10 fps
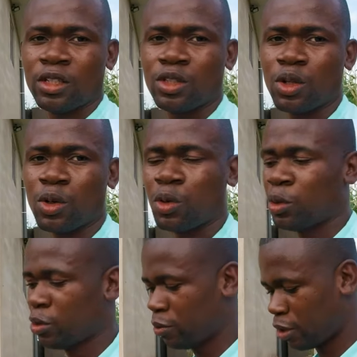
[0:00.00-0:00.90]
So
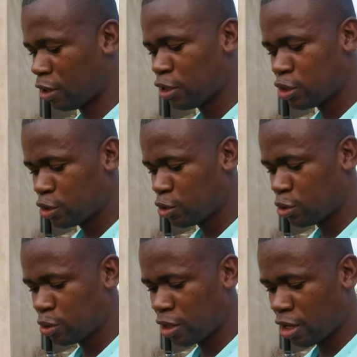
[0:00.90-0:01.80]
we're going to
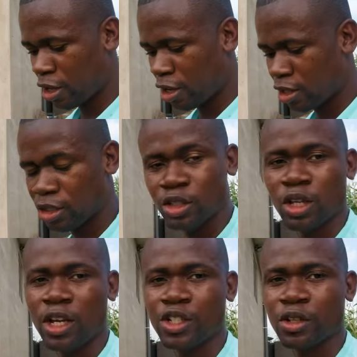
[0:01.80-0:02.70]
do the
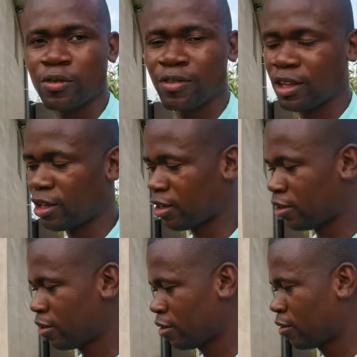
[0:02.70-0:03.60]
installation of the
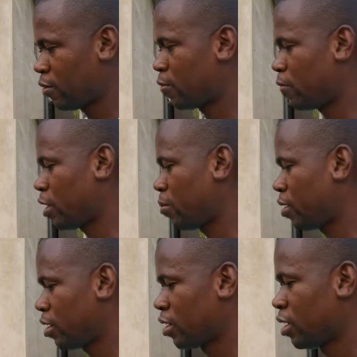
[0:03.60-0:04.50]
fiber.